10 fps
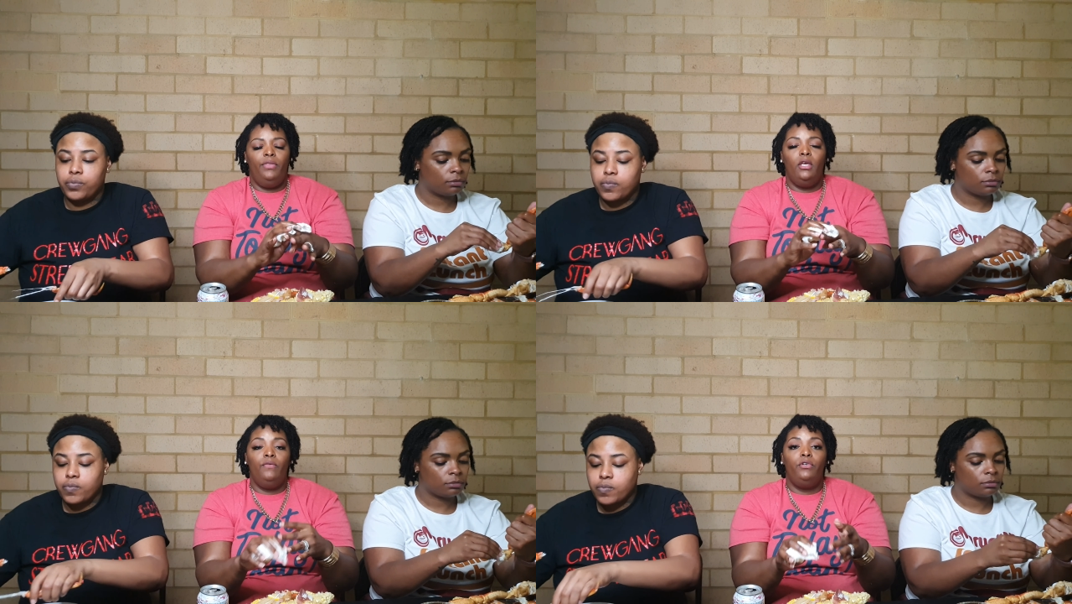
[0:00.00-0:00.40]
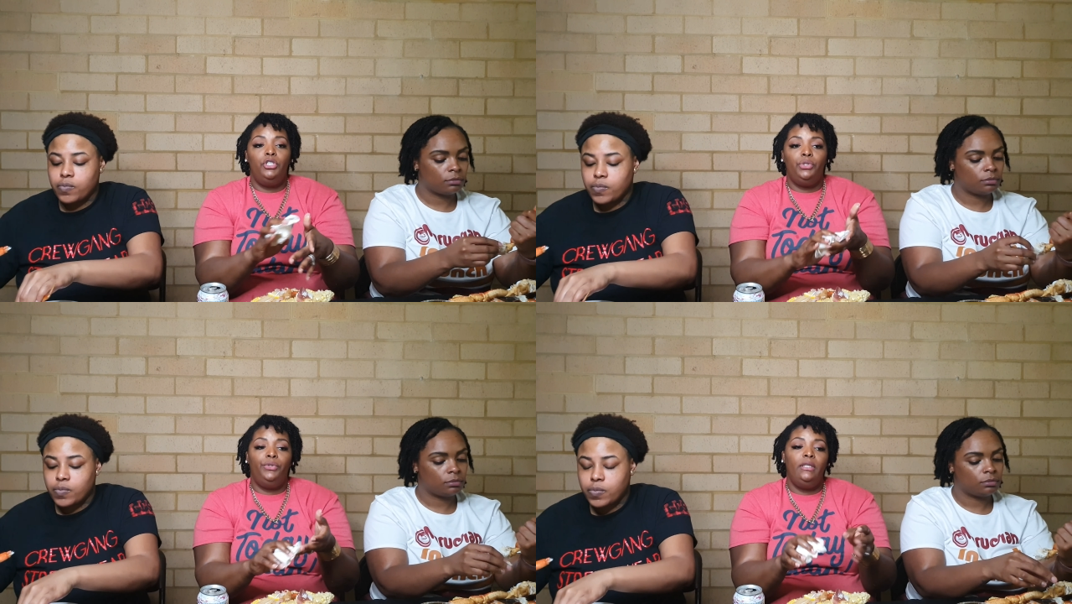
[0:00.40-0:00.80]
Speaker 1: Thank you for
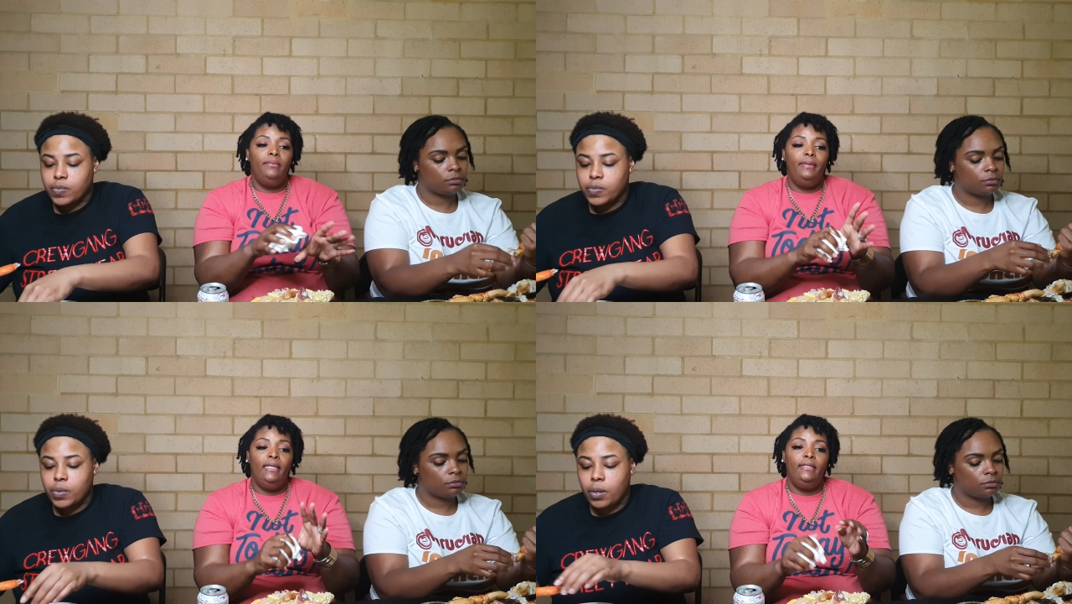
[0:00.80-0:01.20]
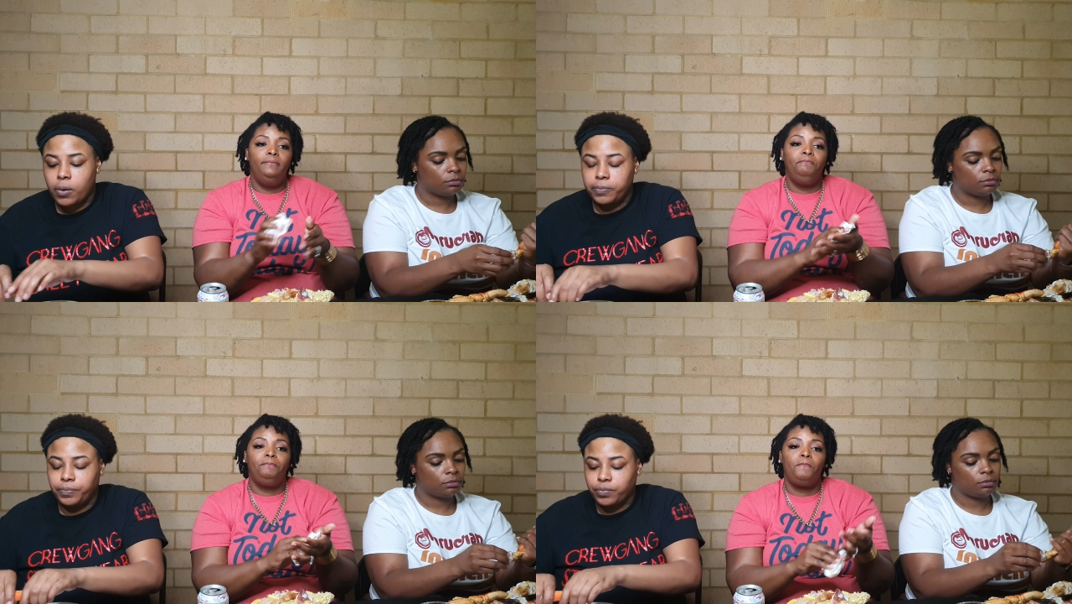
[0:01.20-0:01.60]
joining me.
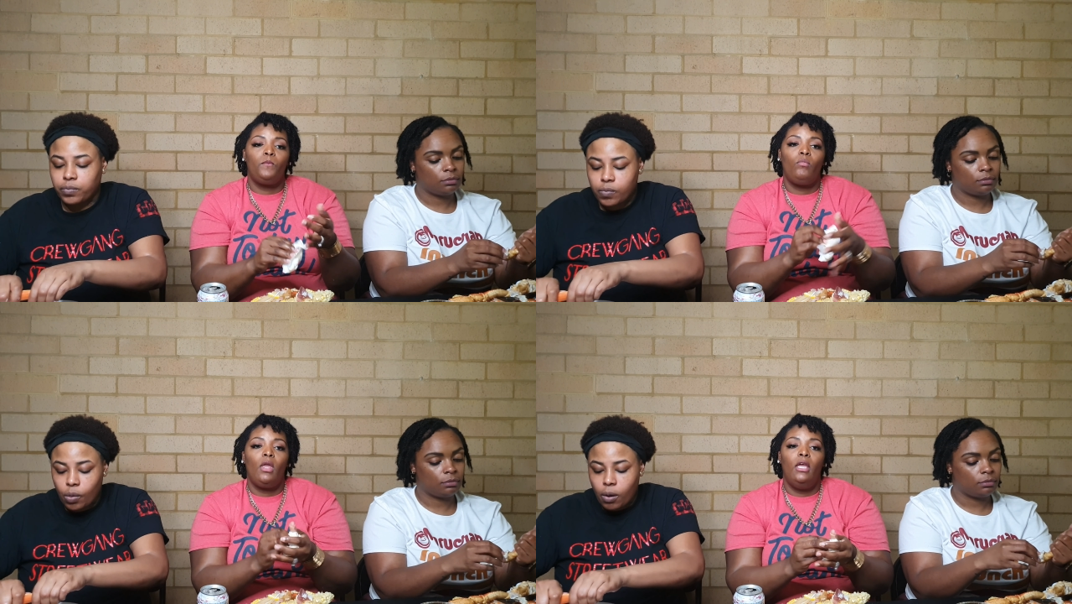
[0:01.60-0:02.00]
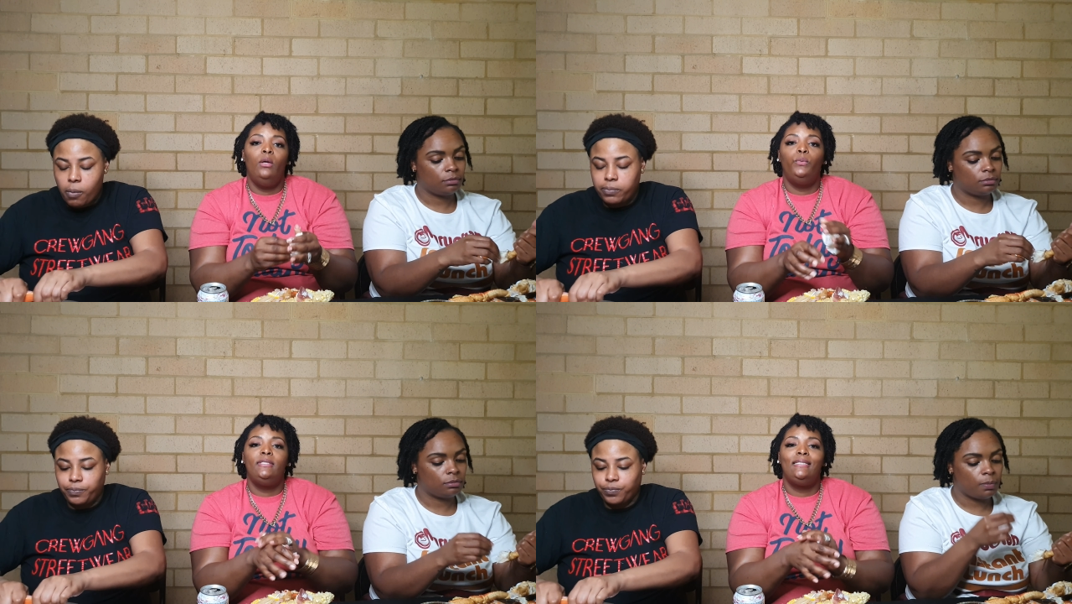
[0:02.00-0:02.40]
It
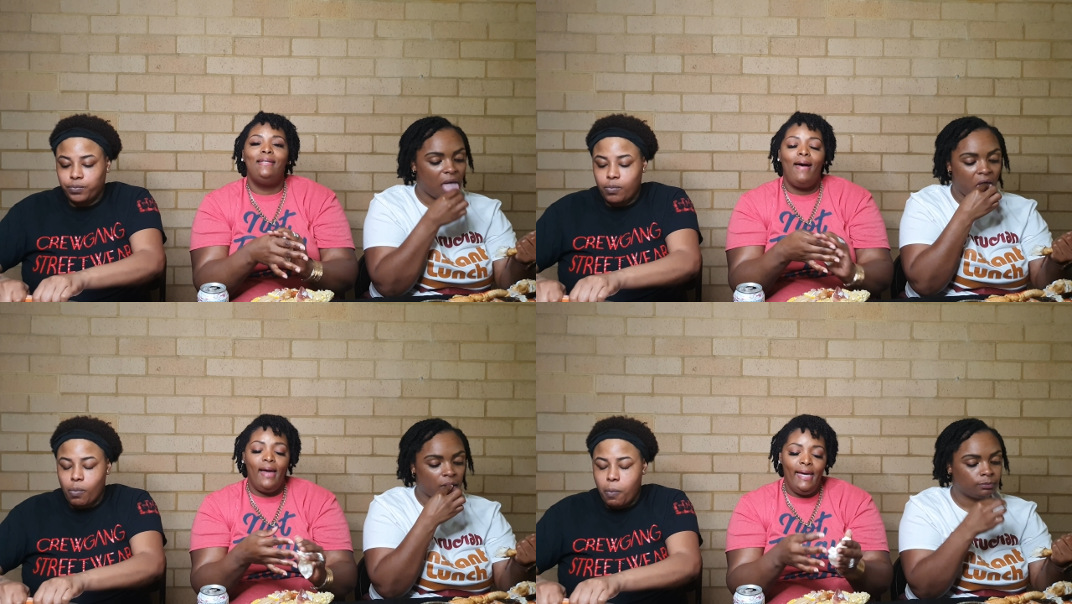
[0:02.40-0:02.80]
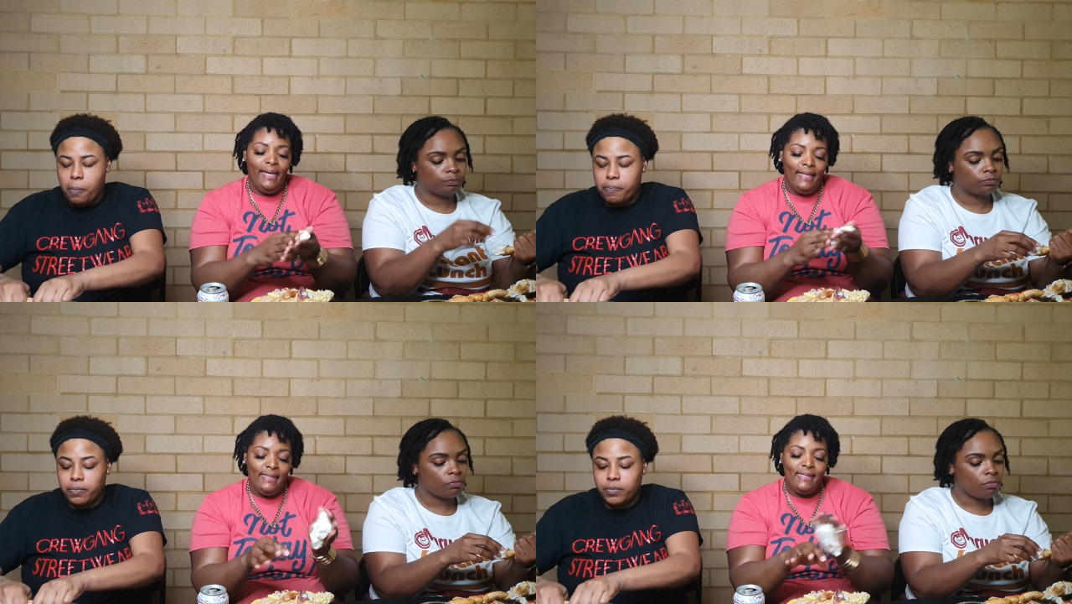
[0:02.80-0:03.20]
was
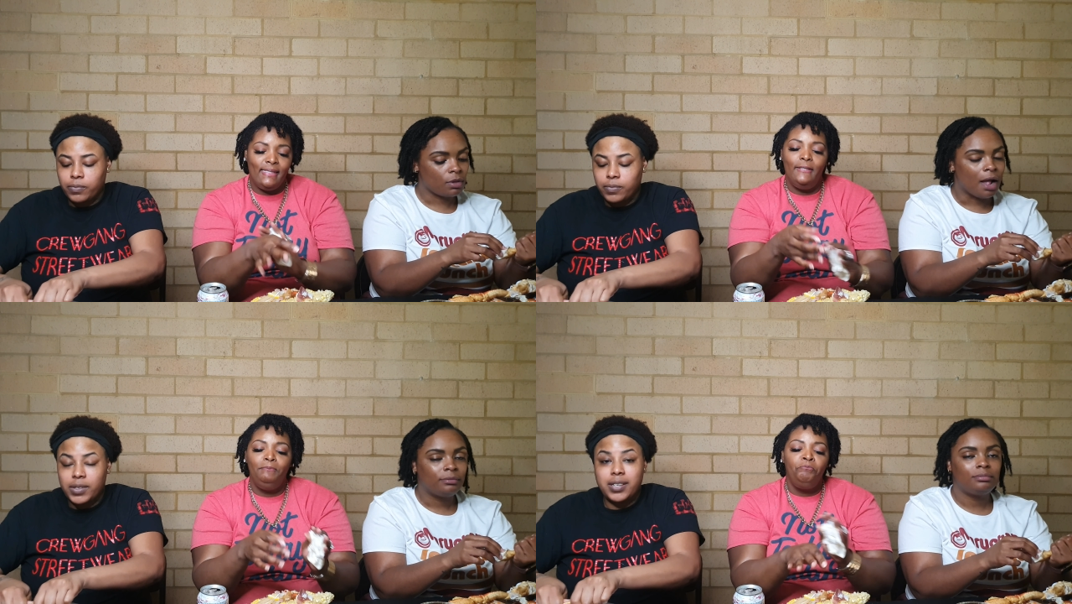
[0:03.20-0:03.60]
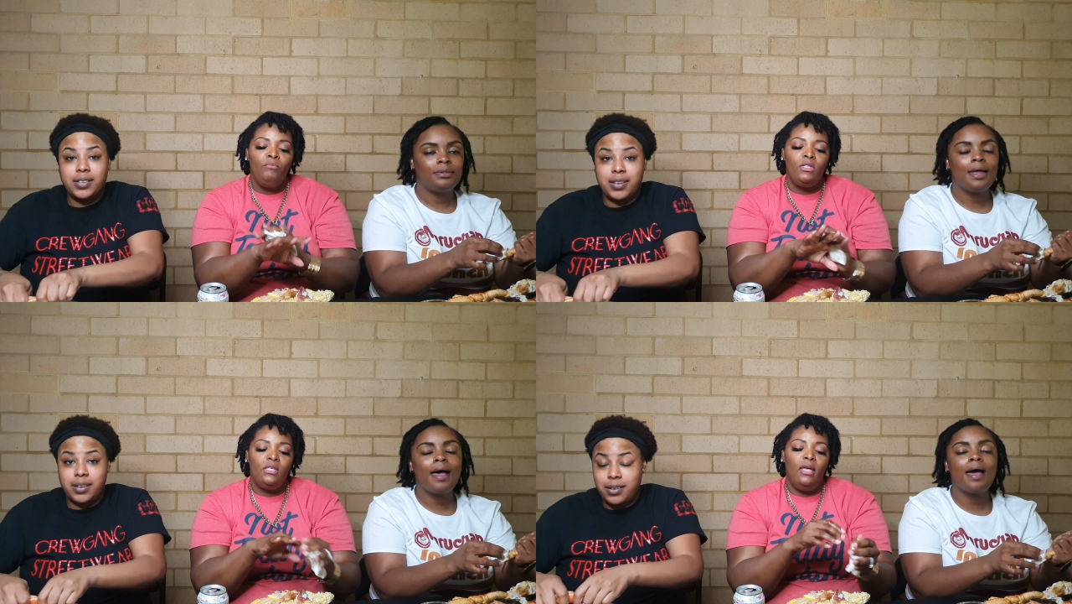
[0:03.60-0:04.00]
nice
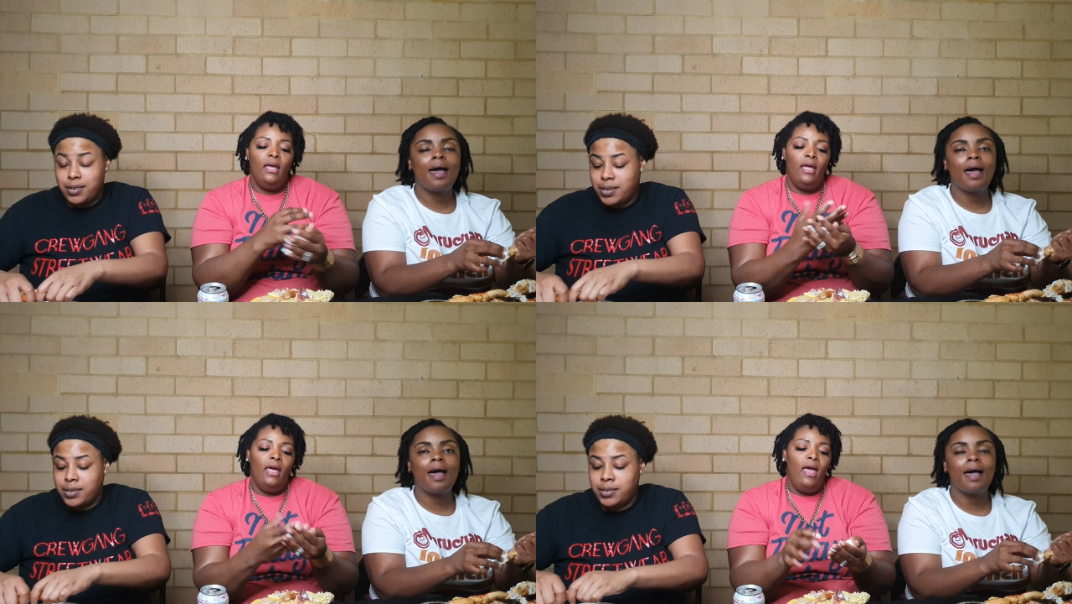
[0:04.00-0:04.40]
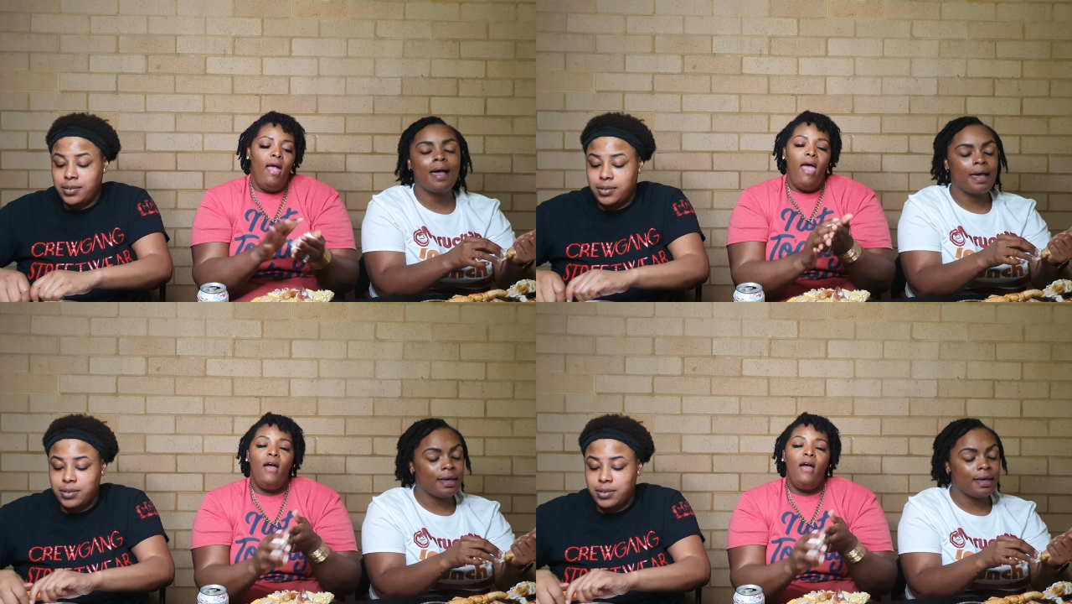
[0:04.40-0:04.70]
to